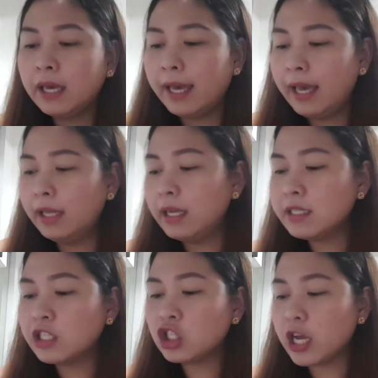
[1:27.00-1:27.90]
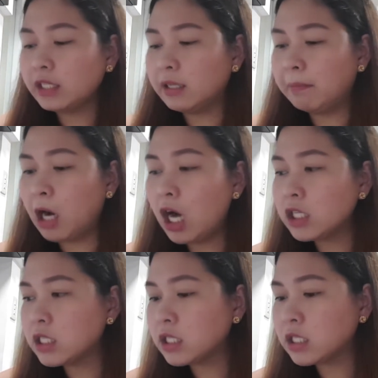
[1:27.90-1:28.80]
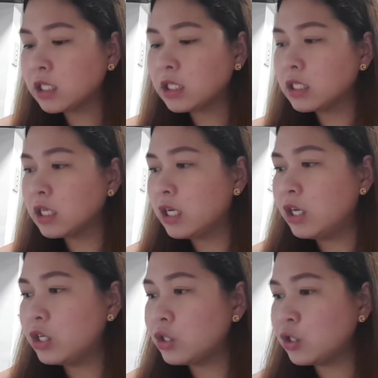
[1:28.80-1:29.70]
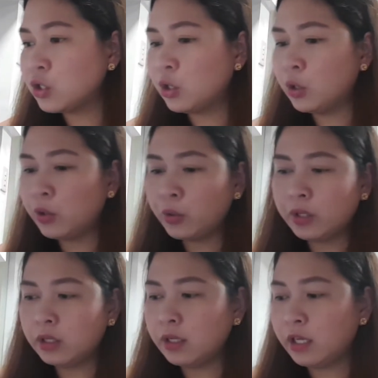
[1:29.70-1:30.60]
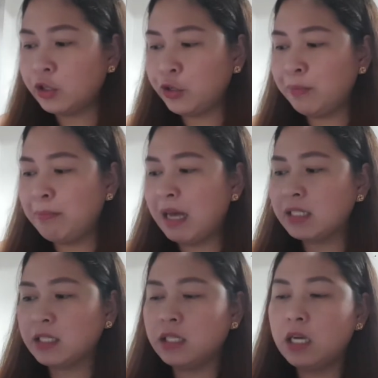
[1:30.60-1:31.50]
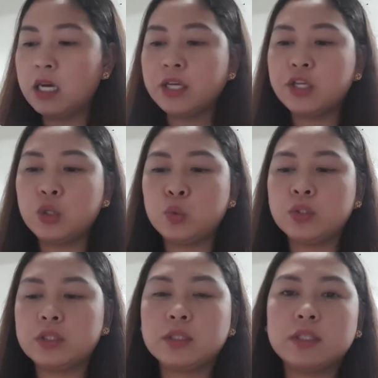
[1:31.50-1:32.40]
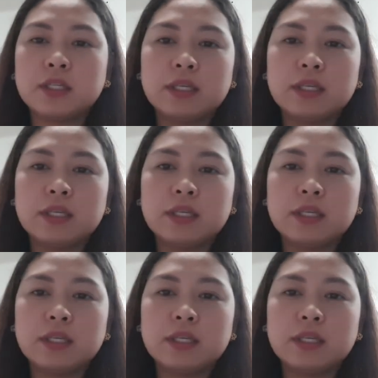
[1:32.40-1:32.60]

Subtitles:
And let's check the box. So, ito yung box niya. Cute.